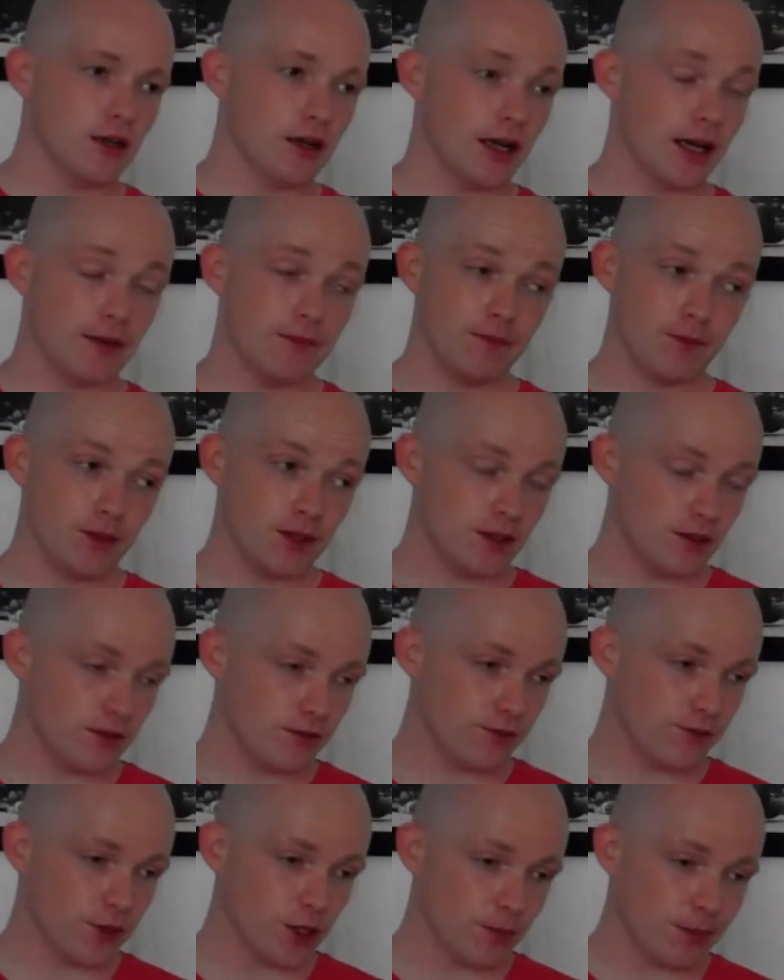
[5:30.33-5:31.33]
And
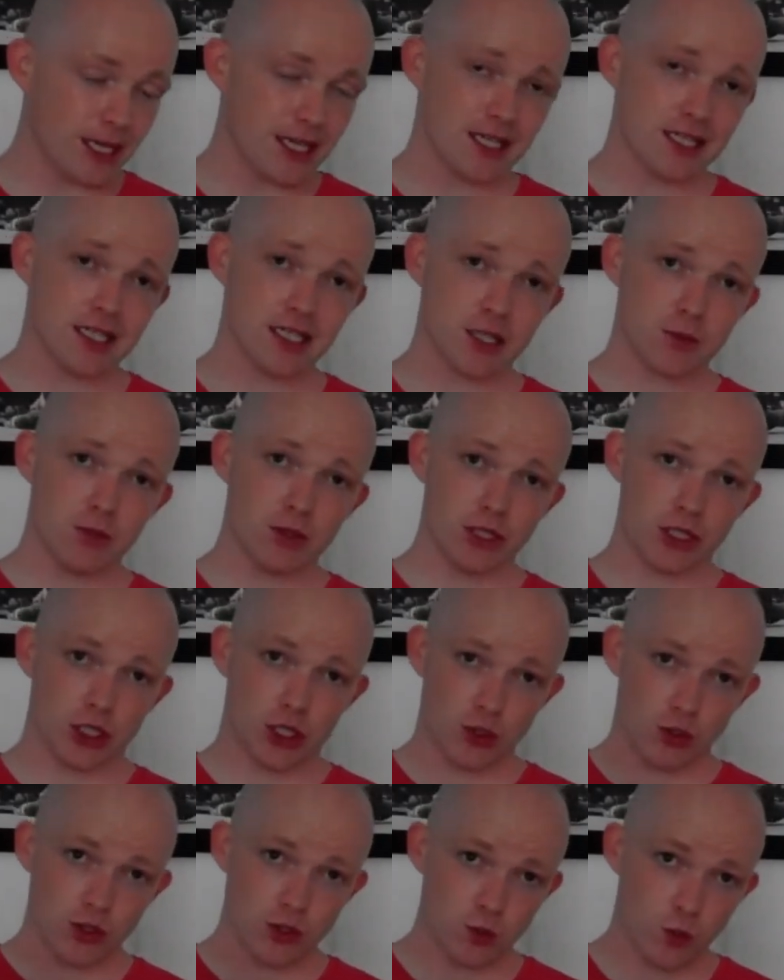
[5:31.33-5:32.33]
for the past 6 months,
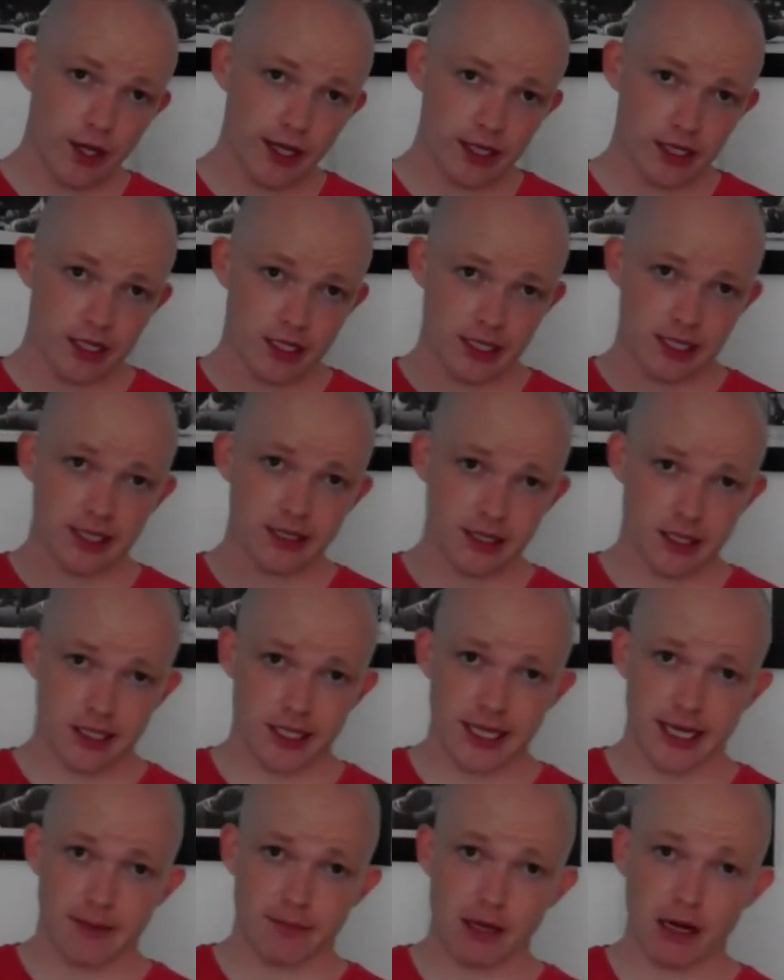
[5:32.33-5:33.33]
Sean's weight has stayed the
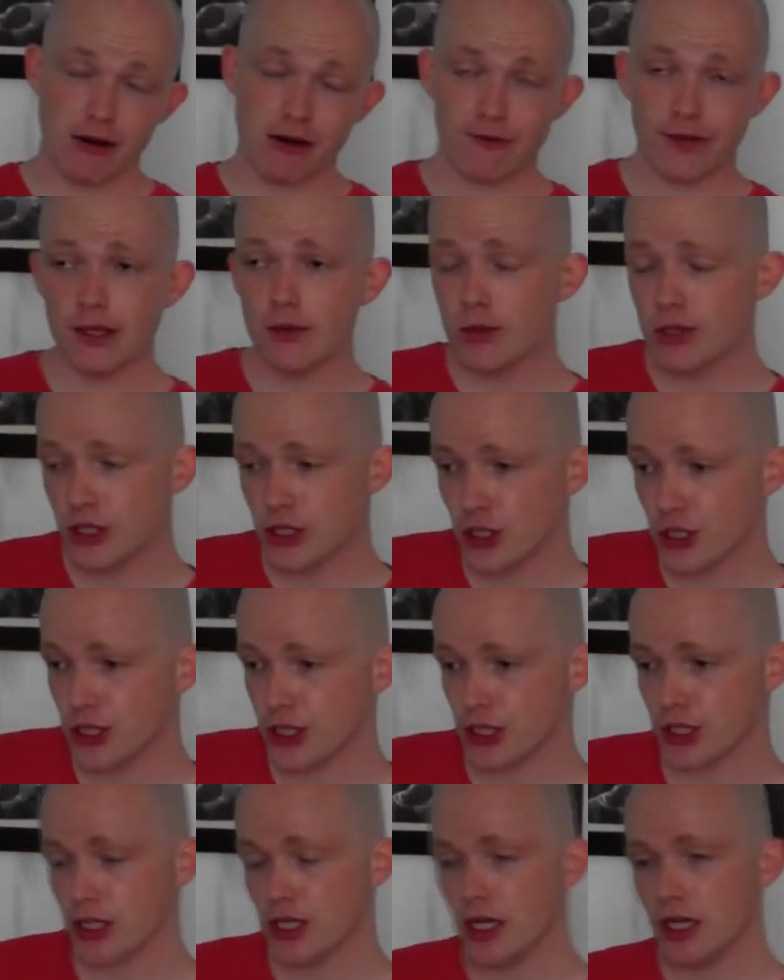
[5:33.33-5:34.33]
same. Now, if he was
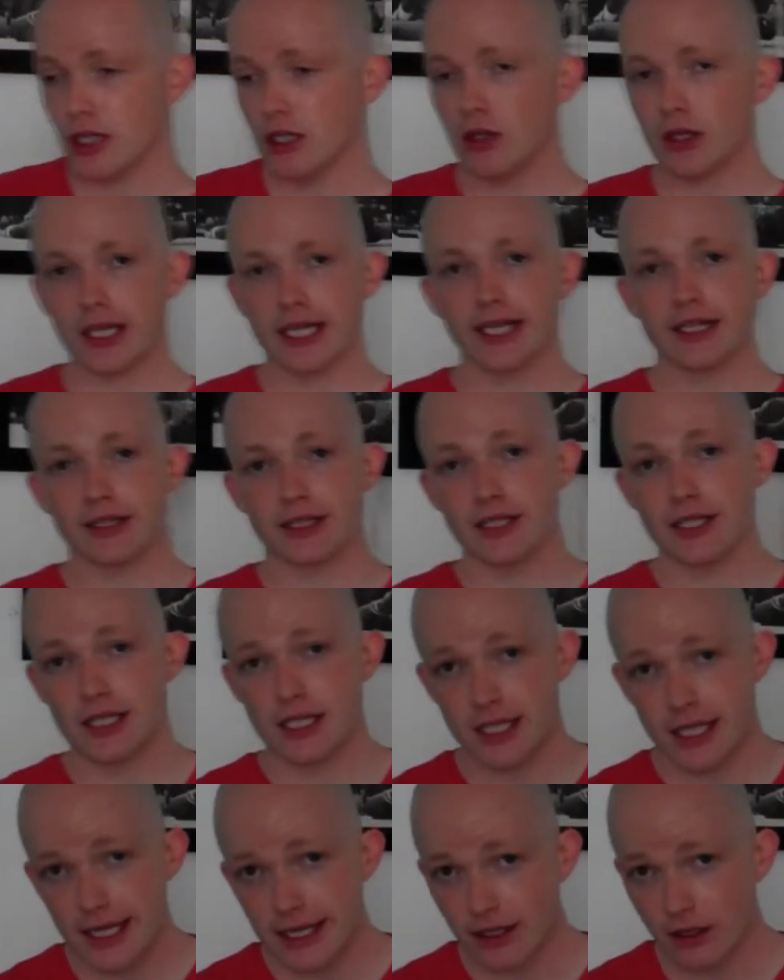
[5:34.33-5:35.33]
just looking at the
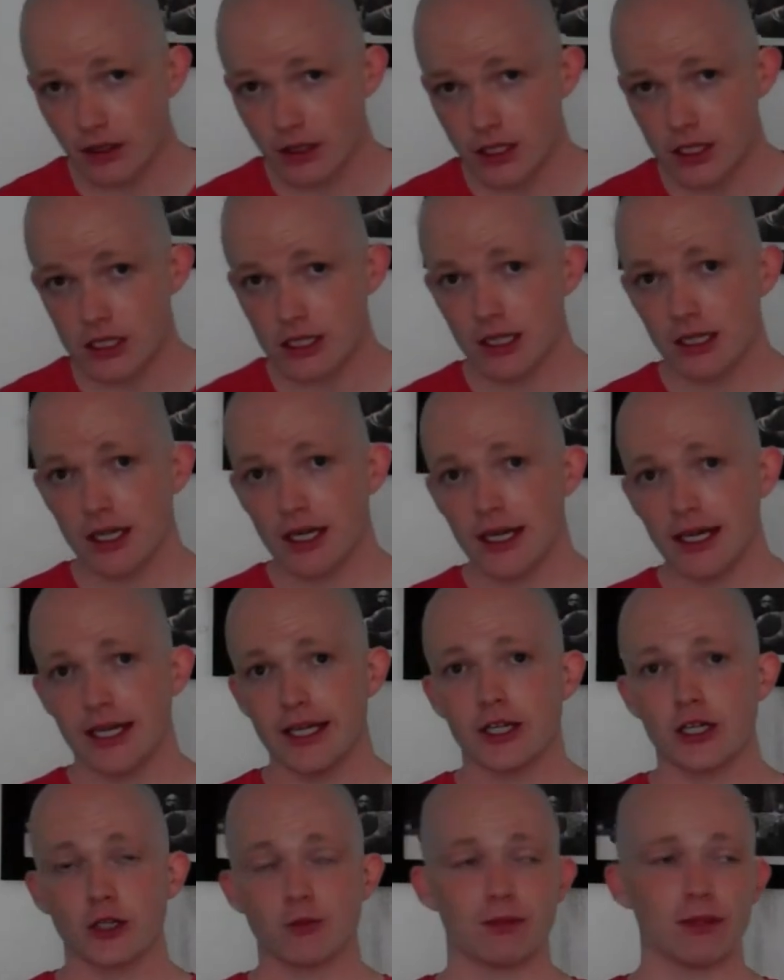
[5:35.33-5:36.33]
scales,
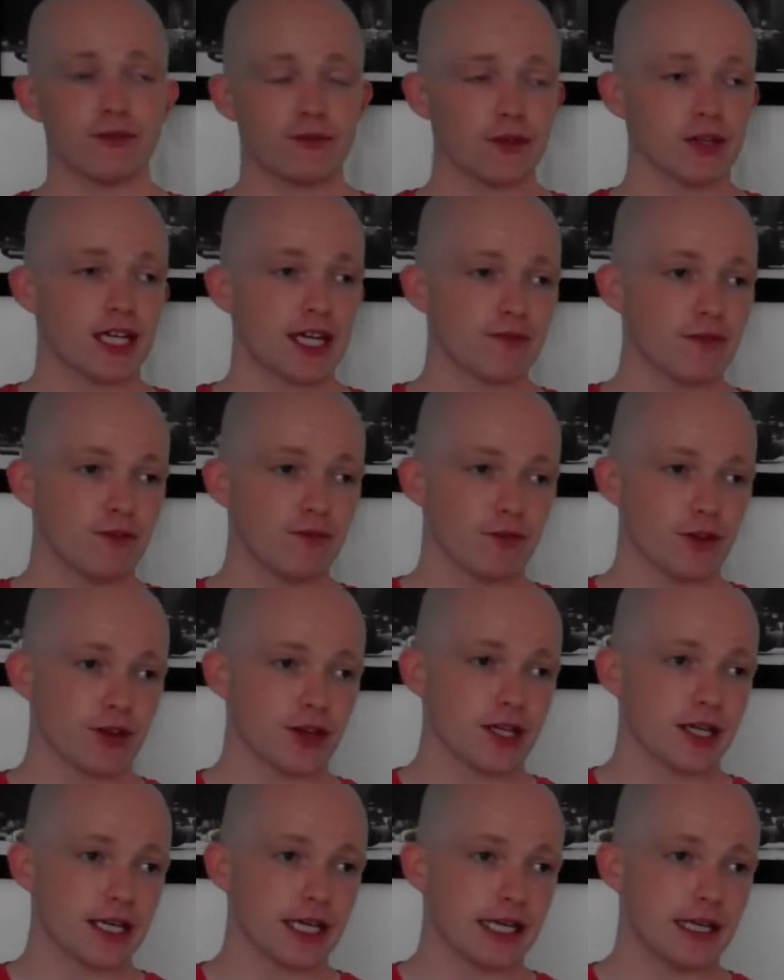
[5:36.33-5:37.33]
he could be forgiven for
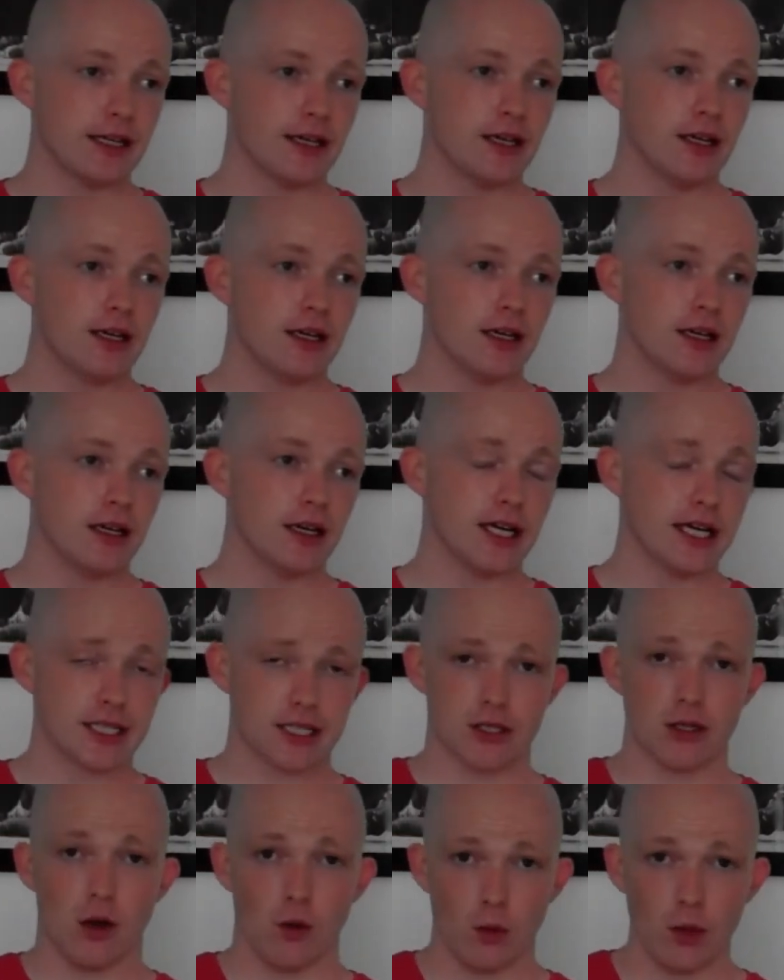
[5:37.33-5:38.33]
thinking,
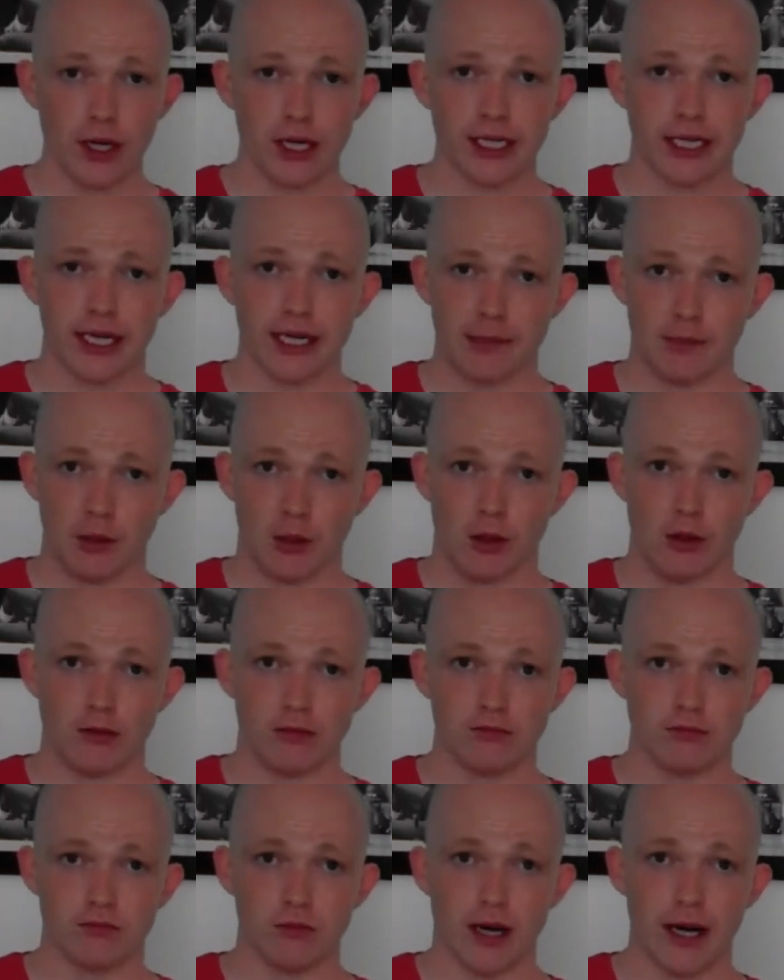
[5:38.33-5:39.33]
it's not working anymore,
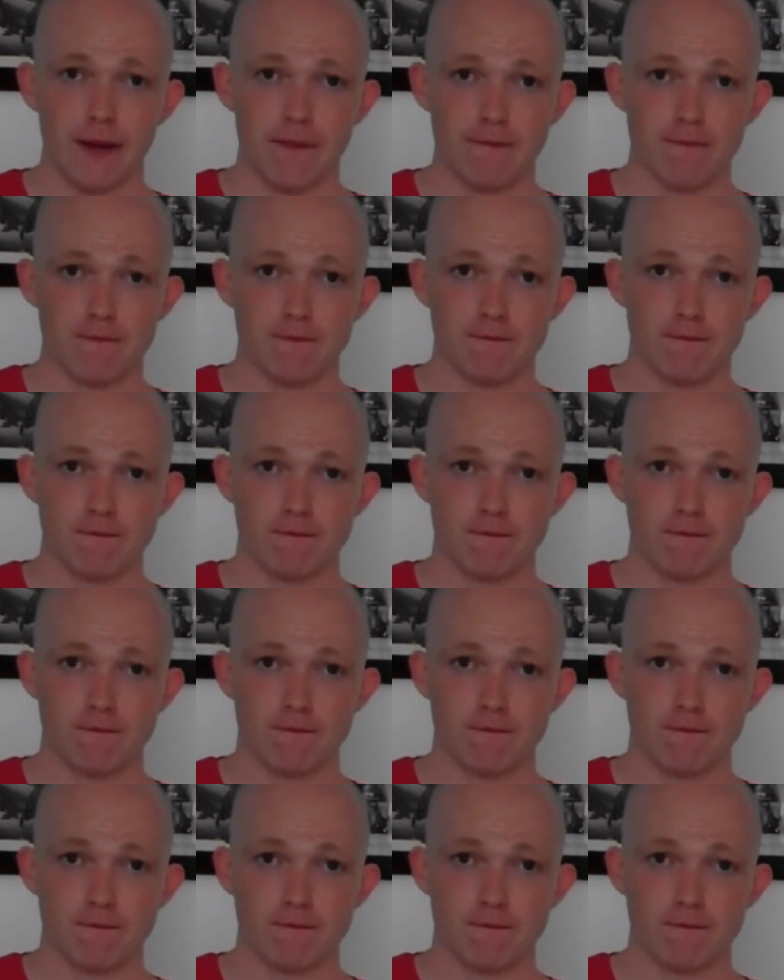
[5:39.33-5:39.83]
right?